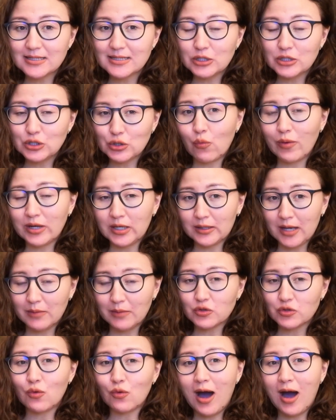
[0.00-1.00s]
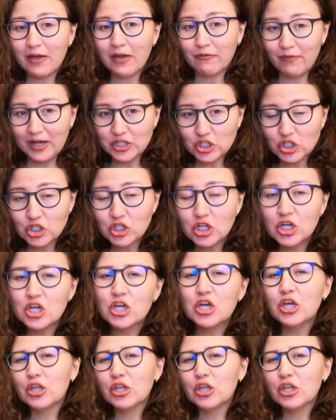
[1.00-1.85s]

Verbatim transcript: Uh, you know, when it comes to high fashion,